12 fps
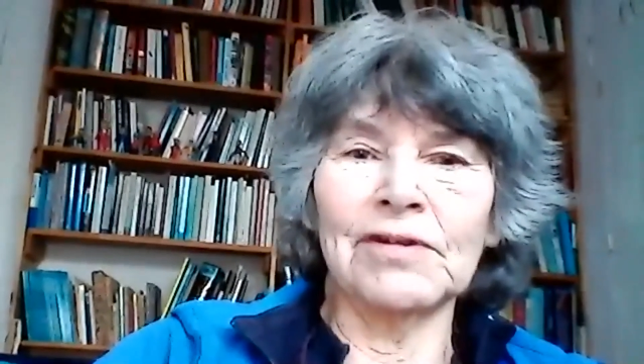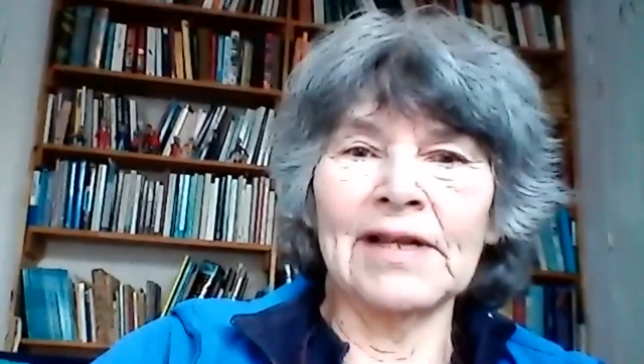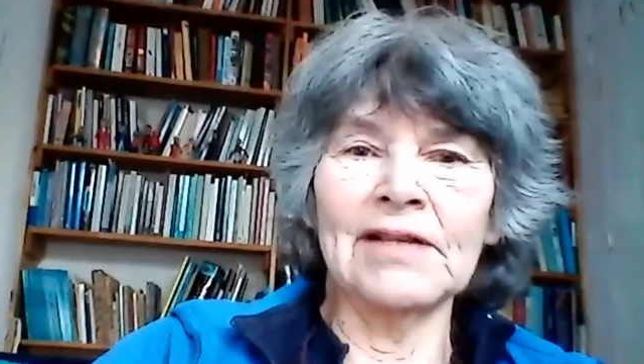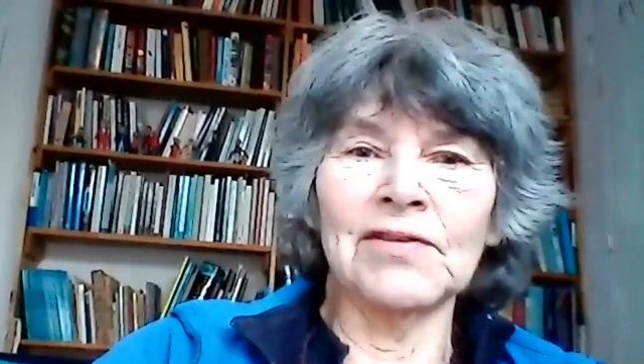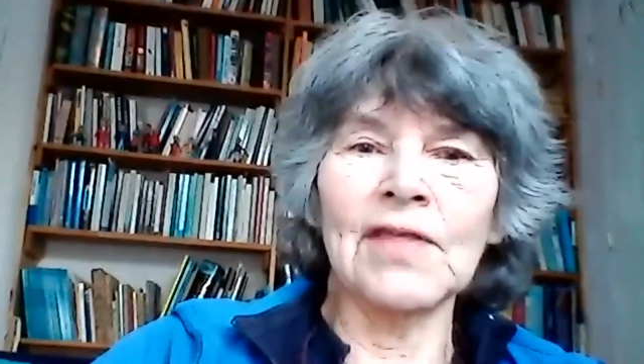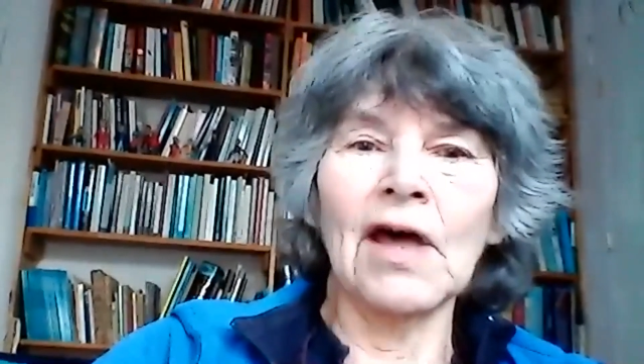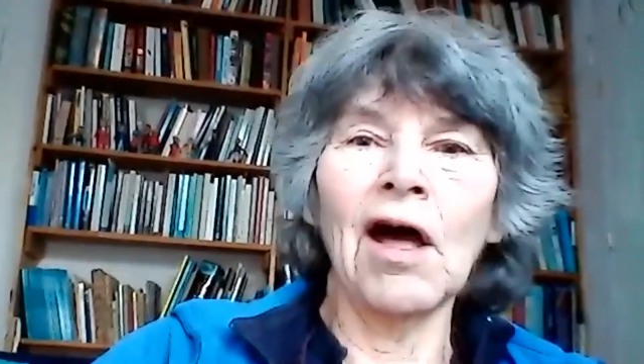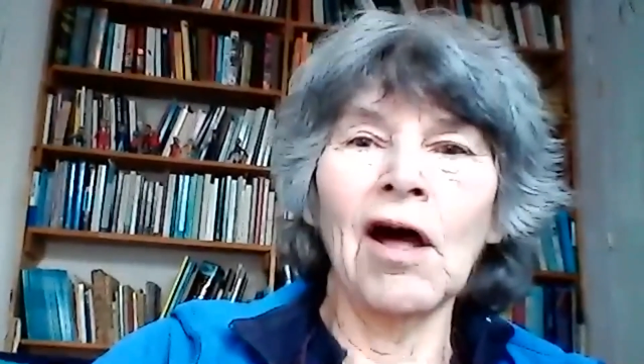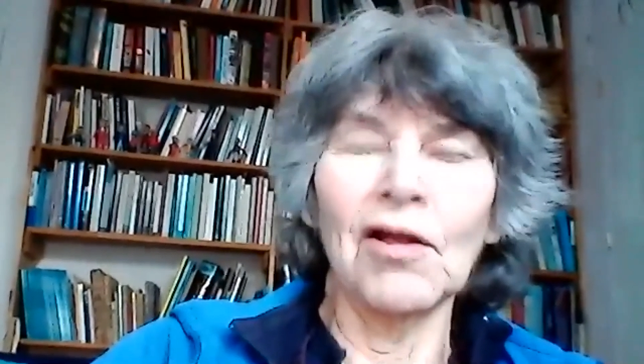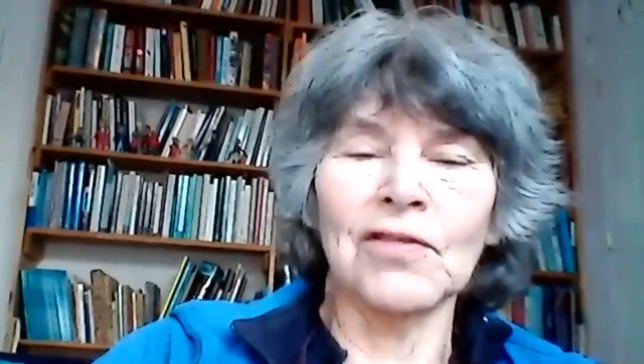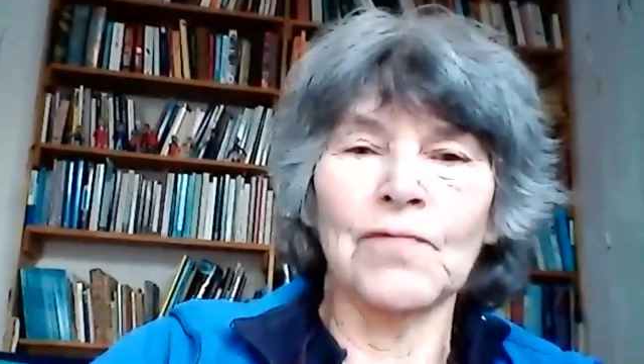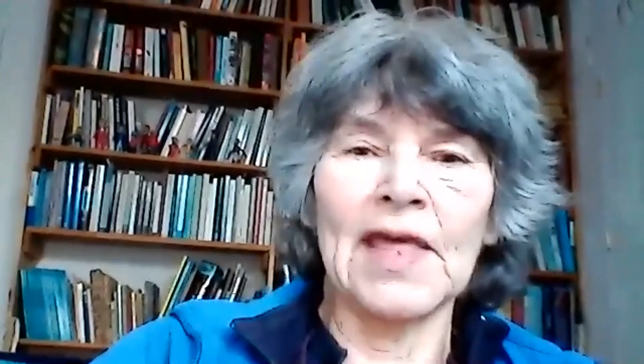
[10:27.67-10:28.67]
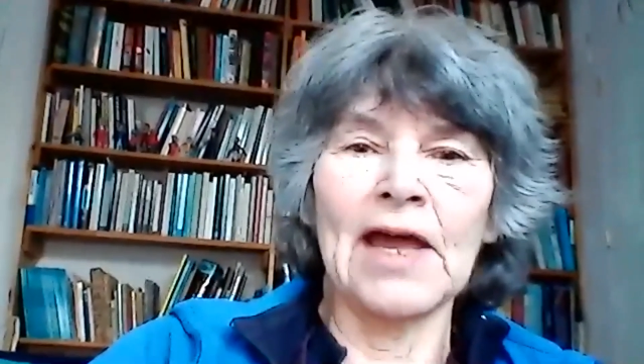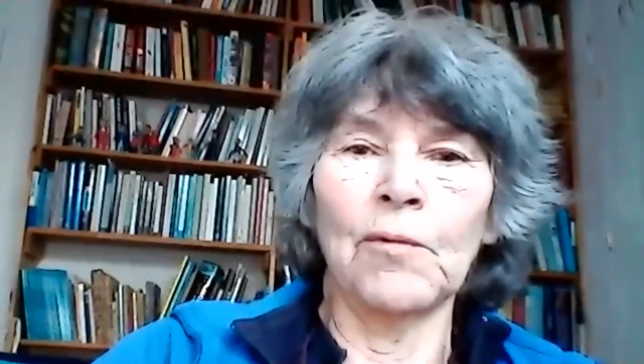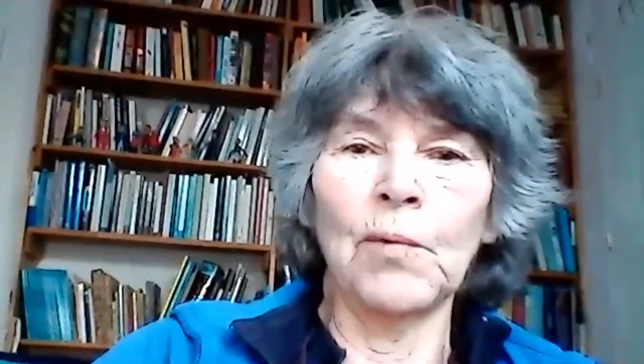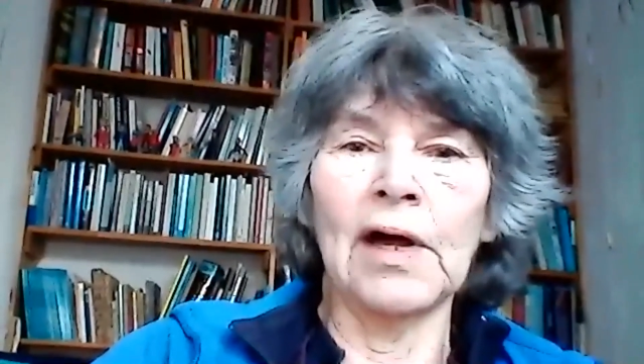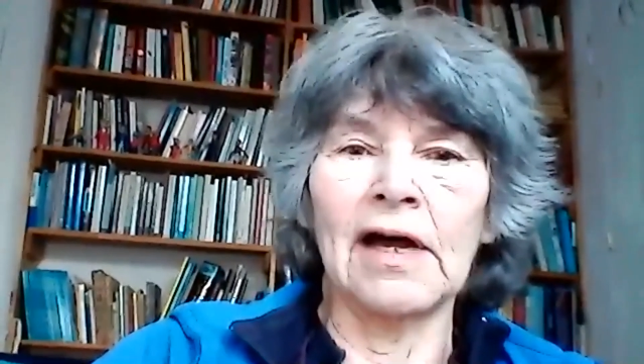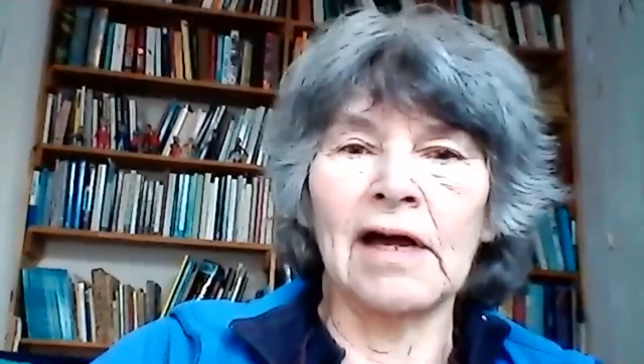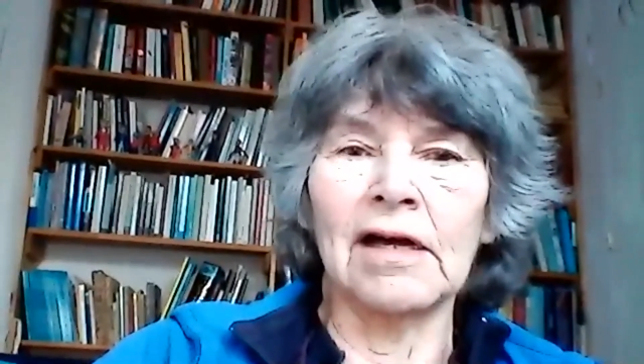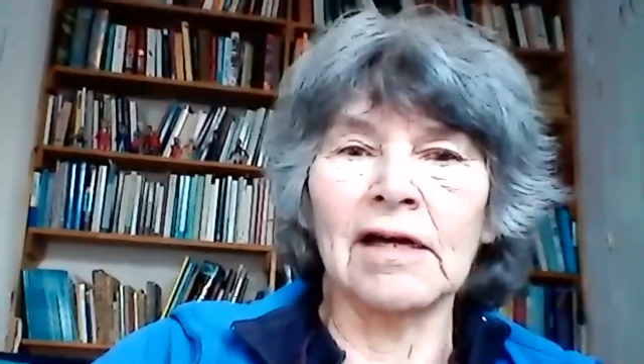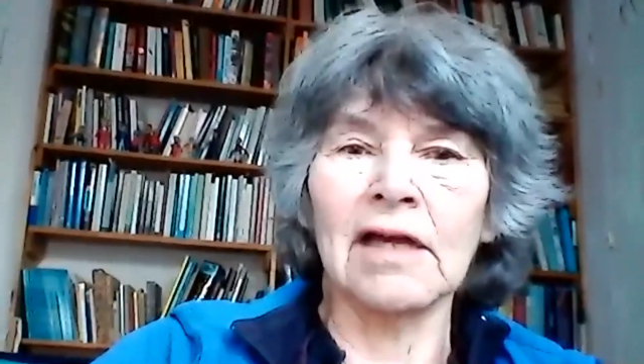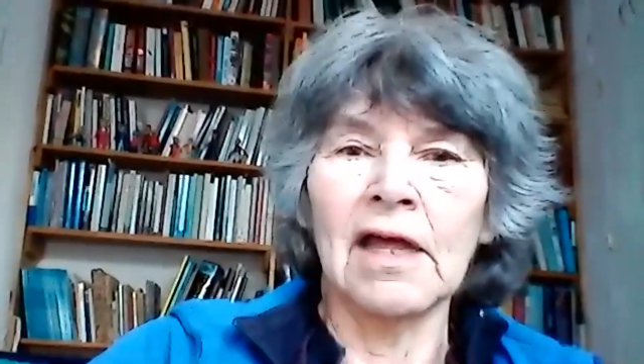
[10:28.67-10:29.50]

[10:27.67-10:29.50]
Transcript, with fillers: into the heart of their work.